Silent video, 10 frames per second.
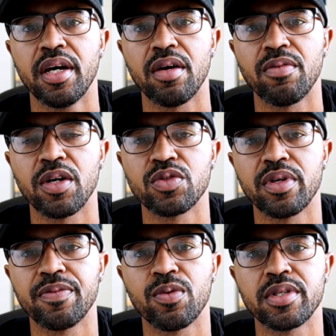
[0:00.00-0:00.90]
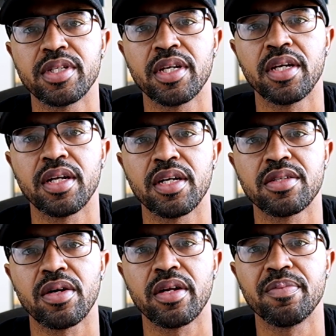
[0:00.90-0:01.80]
Around 2014, I
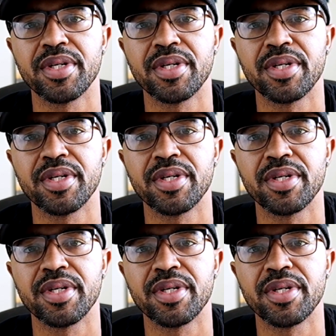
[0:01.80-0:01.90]
started a